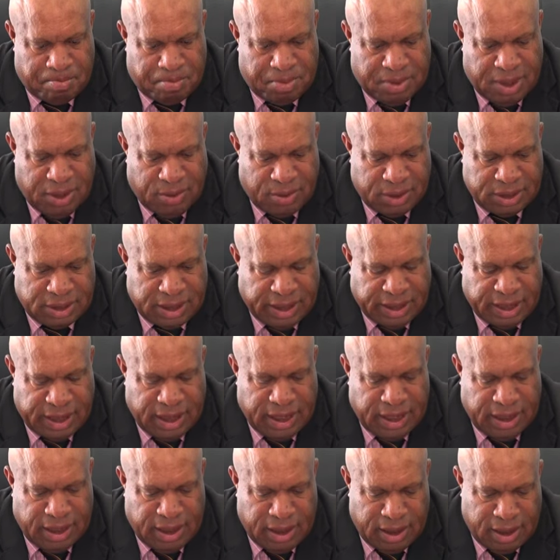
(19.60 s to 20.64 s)
there was a
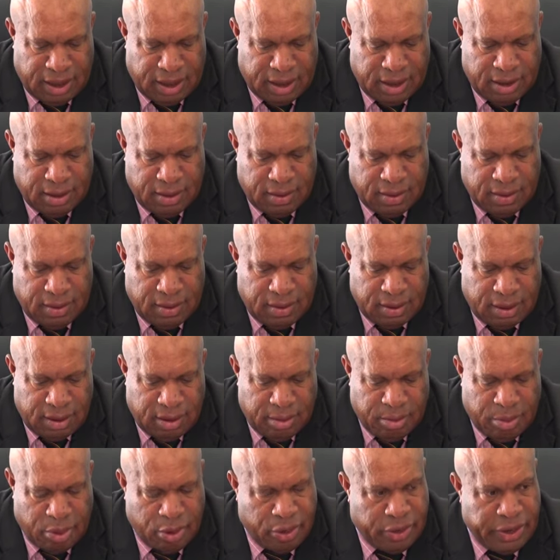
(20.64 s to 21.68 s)
killing in
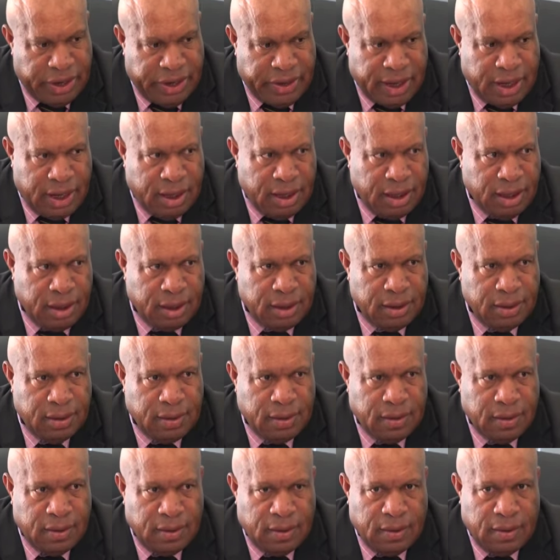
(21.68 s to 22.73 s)
Porgera.
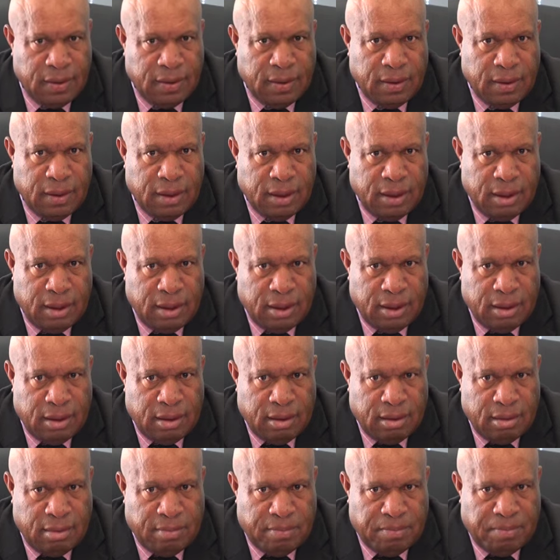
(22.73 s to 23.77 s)
Uh,